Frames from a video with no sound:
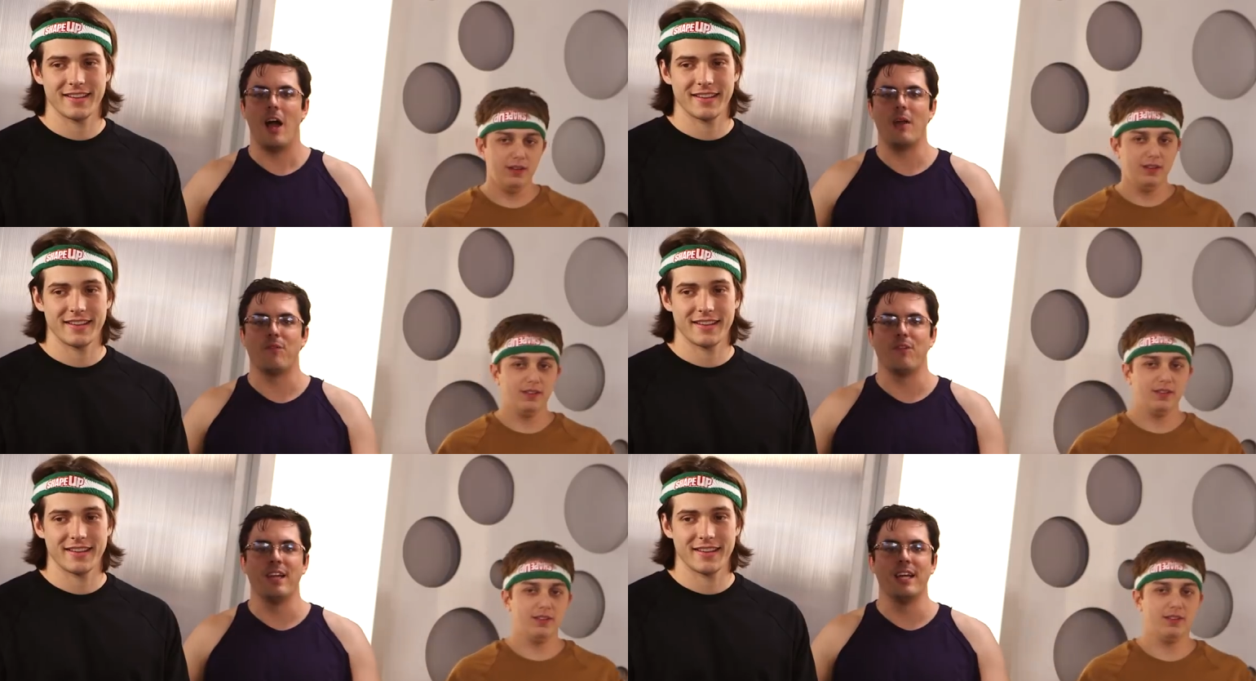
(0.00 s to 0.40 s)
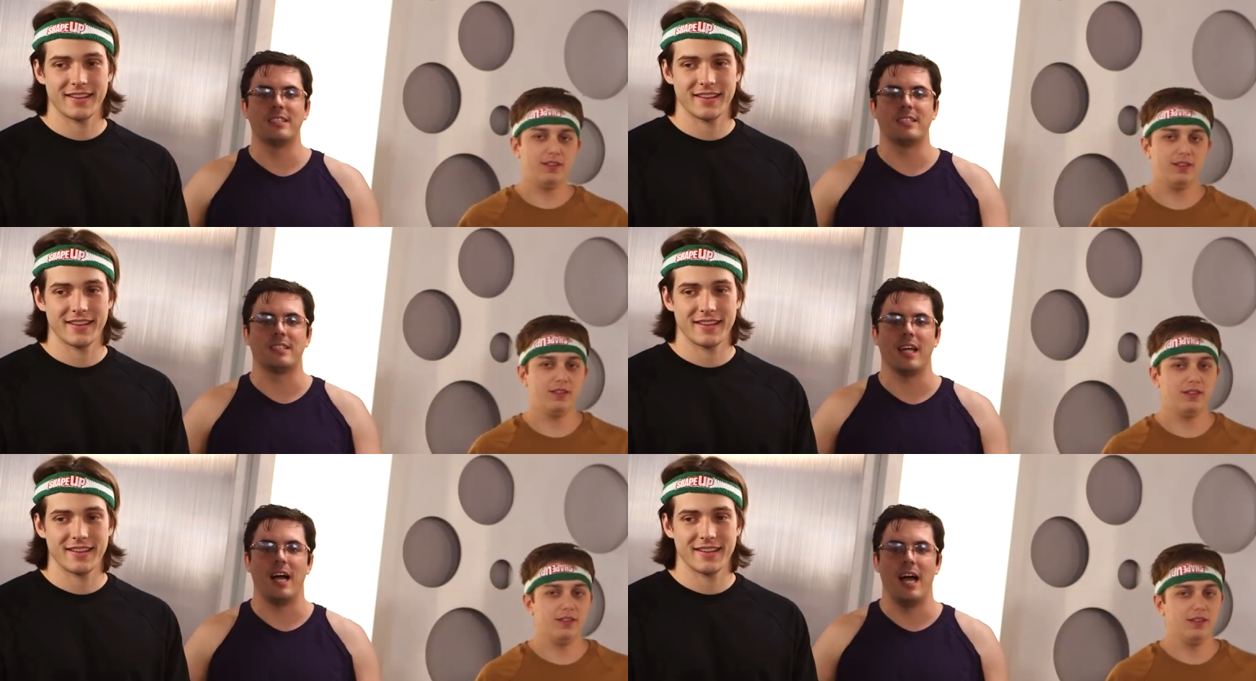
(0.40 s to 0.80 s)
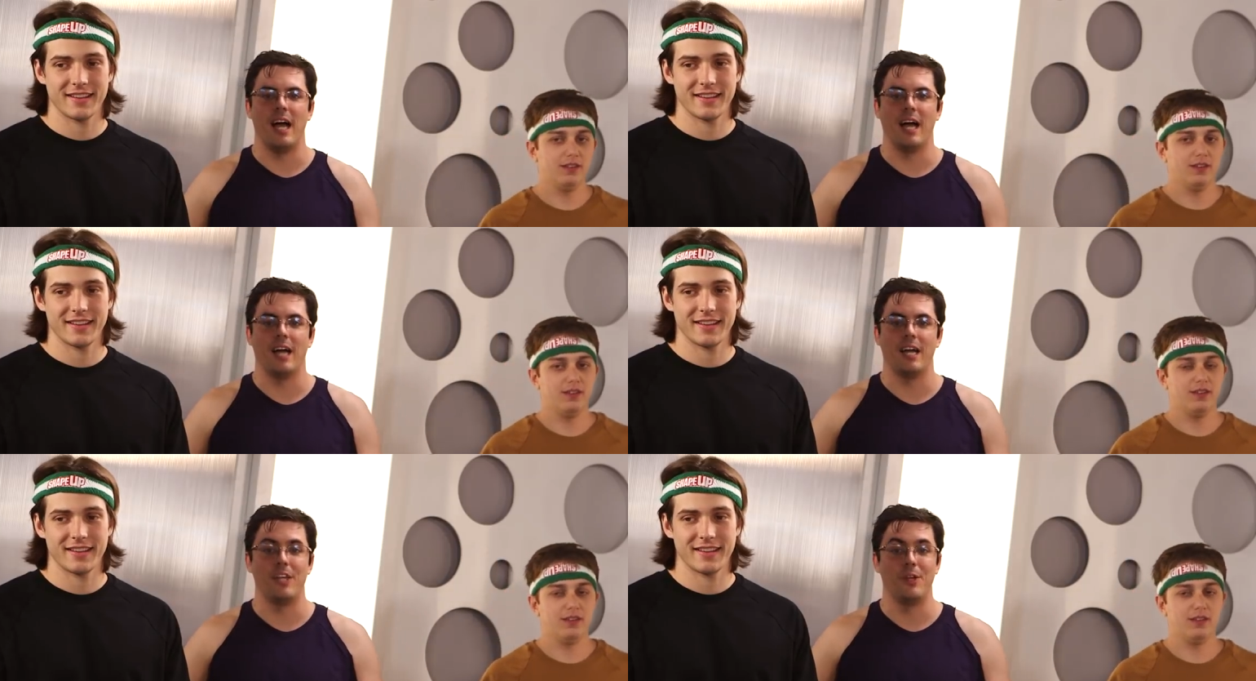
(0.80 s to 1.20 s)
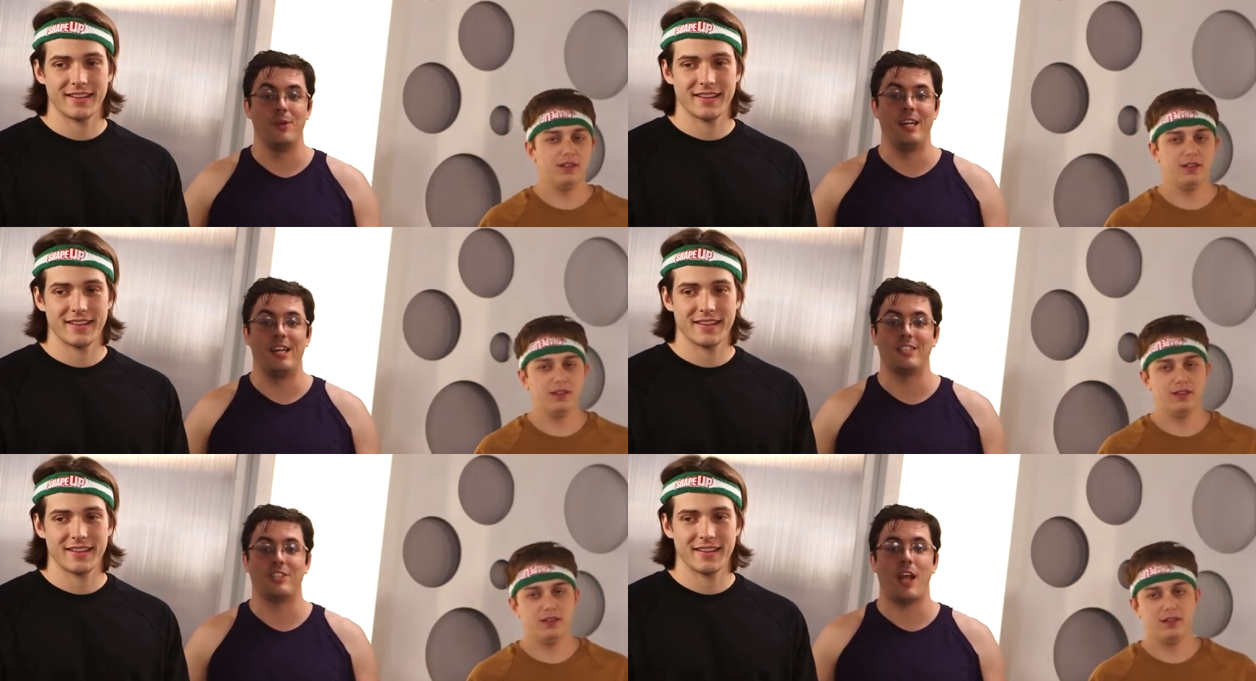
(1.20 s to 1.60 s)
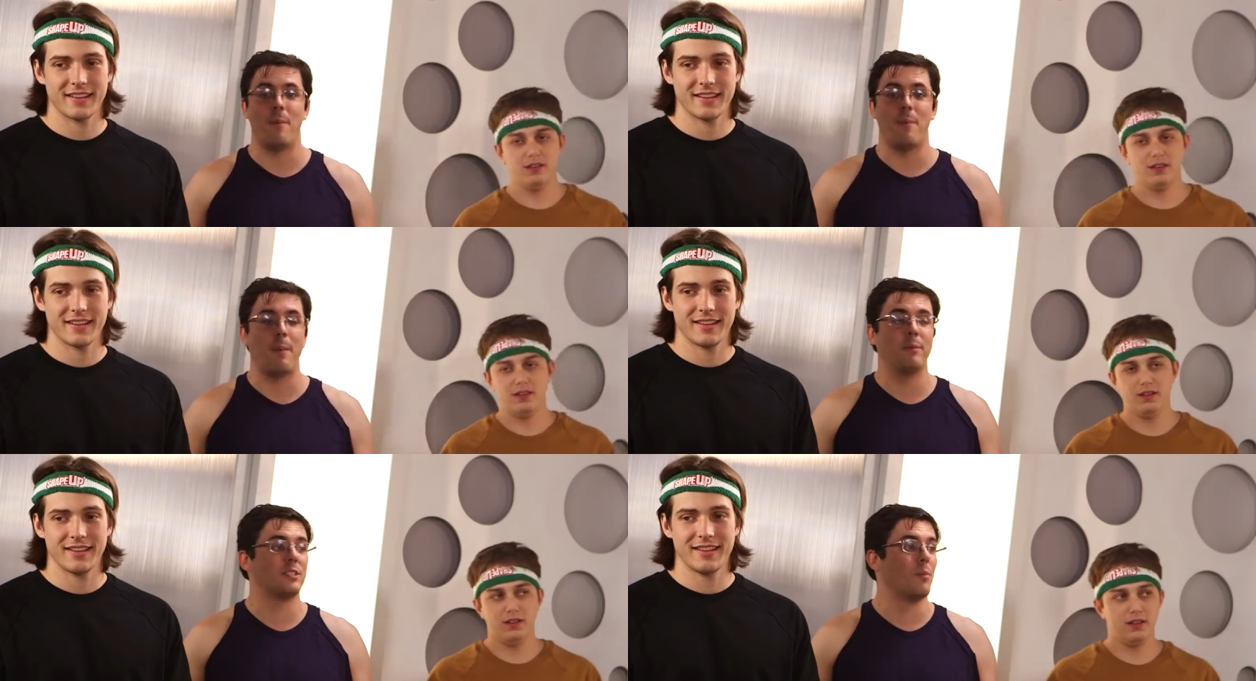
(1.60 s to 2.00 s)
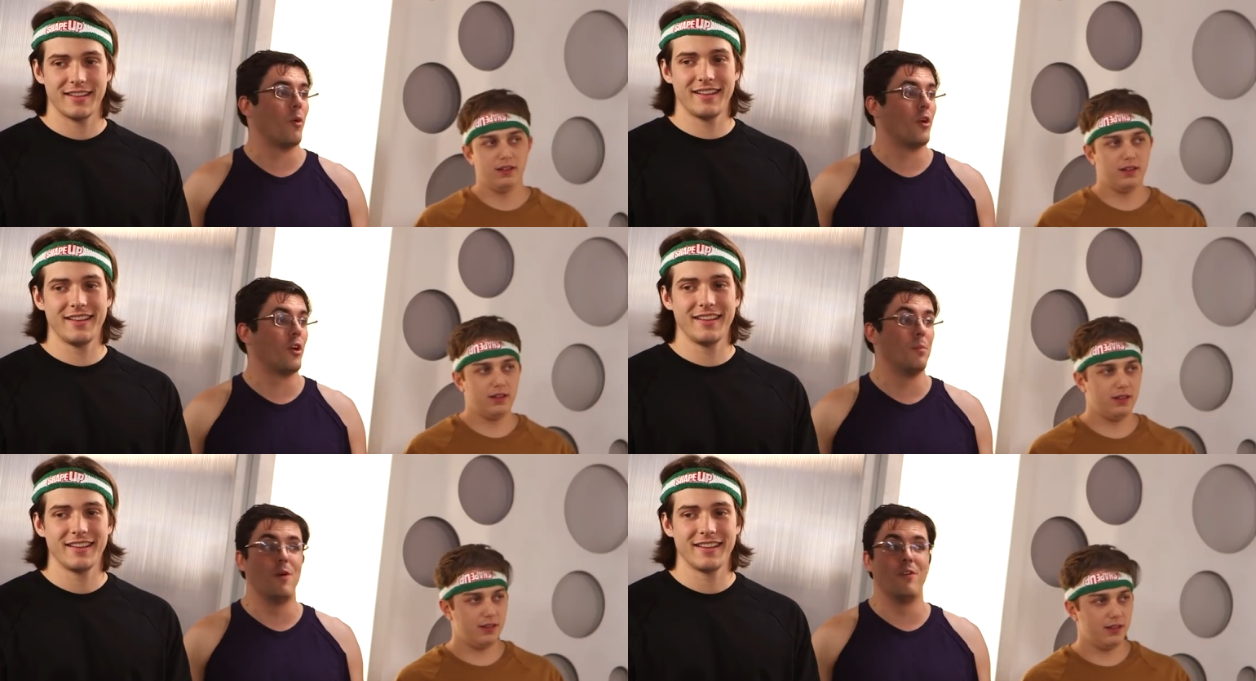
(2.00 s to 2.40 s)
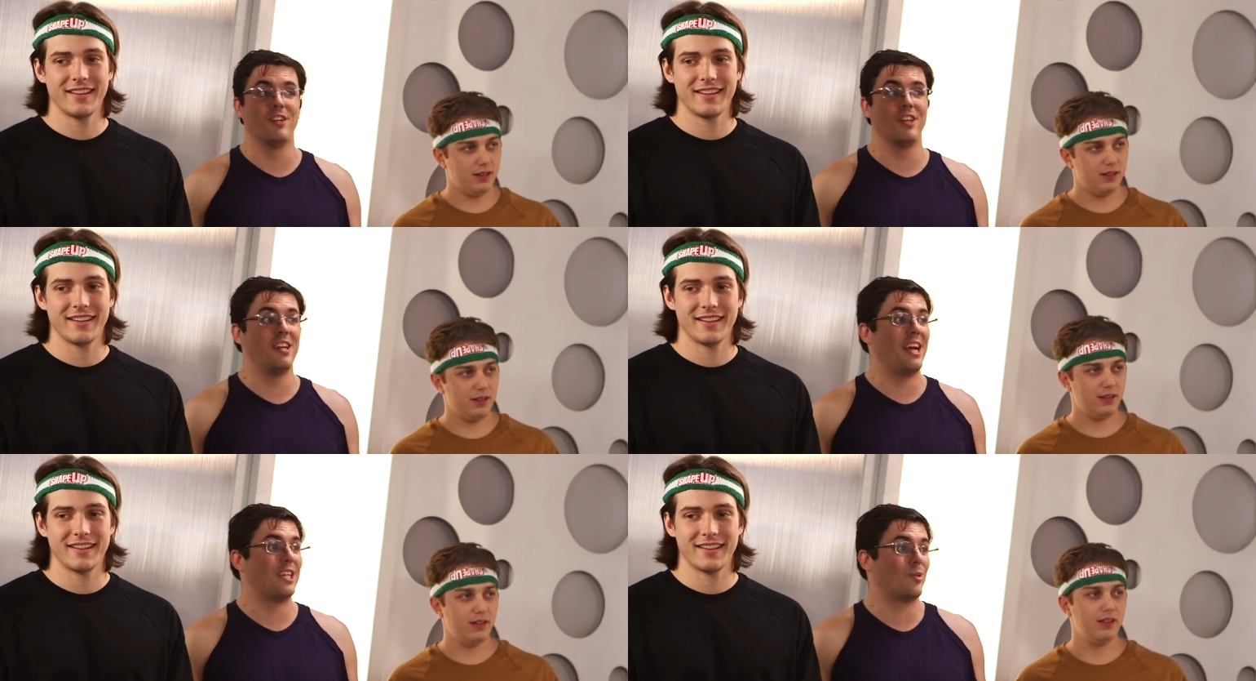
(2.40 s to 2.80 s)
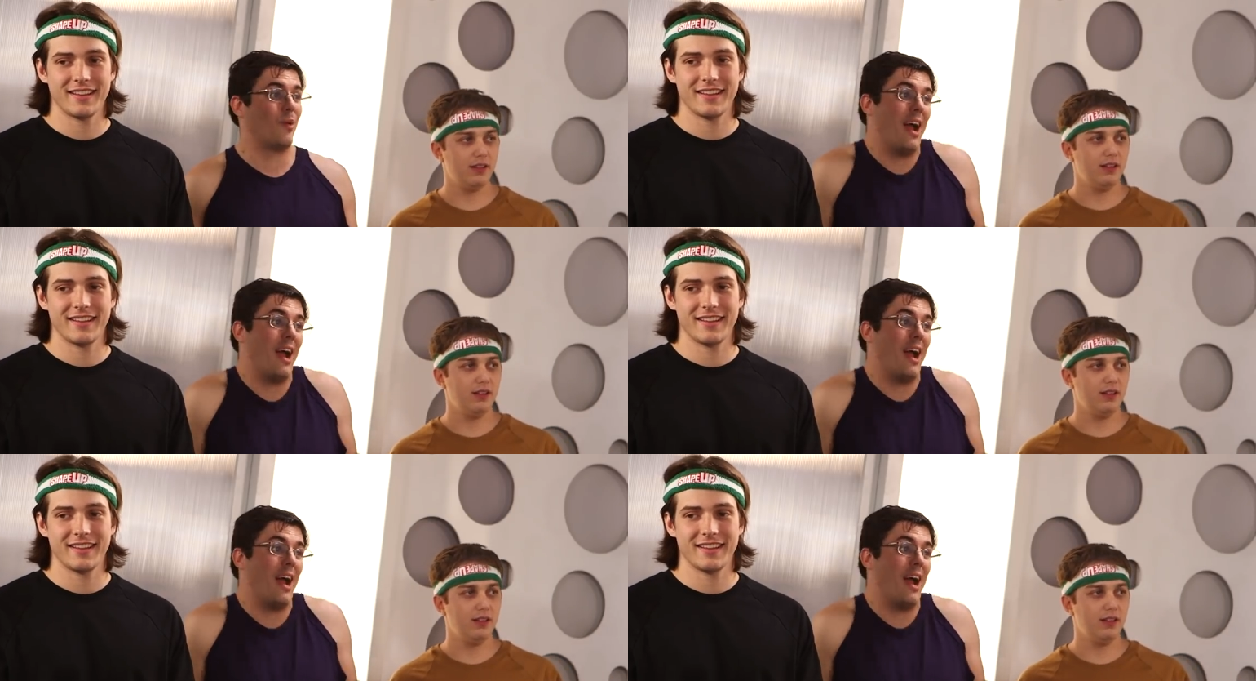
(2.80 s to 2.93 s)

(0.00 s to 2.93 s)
Speaker 1: All right, Flitz. Uh, you need to shape up some more. You're moving to the next